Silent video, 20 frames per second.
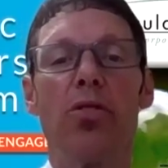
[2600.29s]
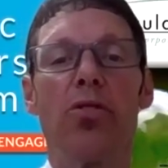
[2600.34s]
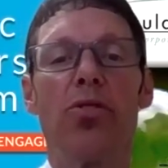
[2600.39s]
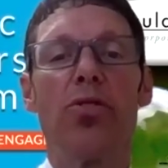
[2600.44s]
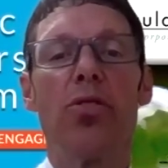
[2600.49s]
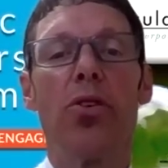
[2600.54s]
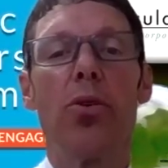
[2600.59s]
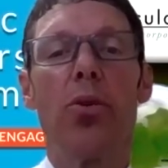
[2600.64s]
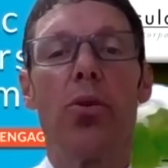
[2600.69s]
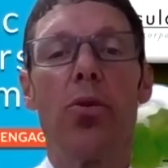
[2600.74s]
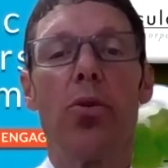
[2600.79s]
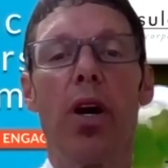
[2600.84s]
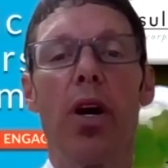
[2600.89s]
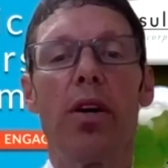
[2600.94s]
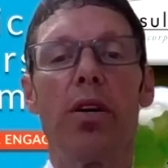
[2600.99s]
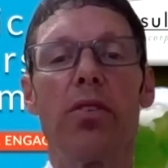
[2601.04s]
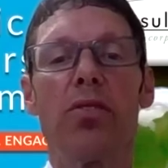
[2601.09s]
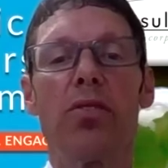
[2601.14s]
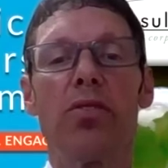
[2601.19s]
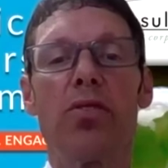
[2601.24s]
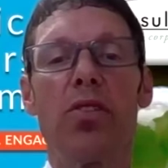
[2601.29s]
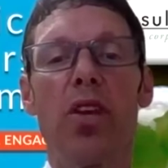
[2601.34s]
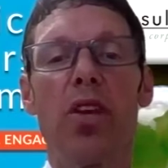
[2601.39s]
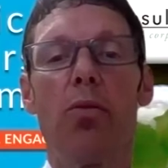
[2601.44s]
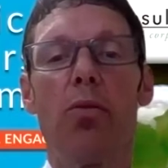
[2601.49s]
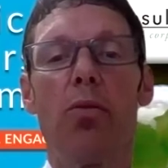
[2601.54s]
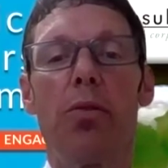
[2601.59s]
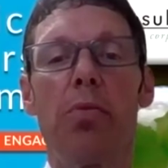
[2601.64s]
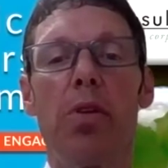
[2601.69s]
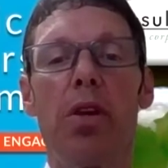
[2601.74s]
so stay
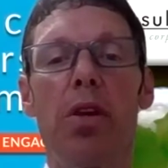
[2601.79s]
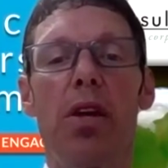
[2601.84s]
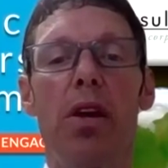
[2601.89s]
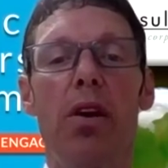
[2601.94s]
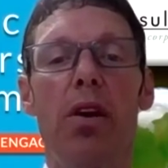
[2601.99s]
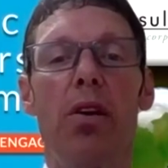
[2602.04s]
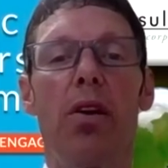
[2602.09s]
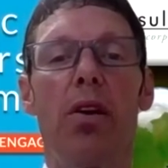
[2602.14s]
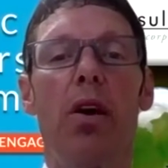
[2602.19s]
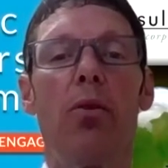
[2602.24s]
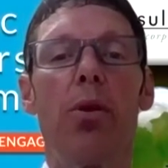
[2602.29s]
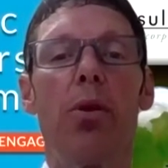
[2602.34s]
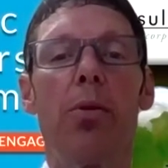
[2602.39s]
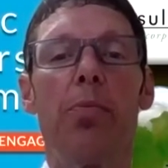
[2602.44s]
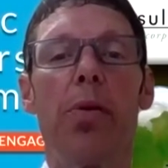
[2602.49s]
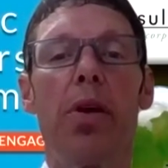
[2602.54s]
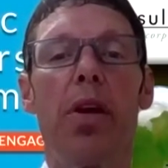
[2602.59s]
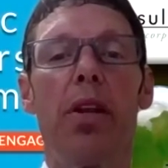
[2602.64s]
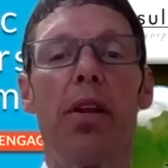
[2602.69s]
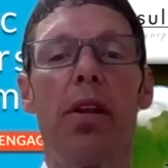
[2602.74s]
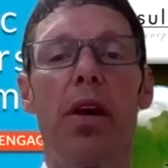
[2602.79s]
with me here, and I'll repeat.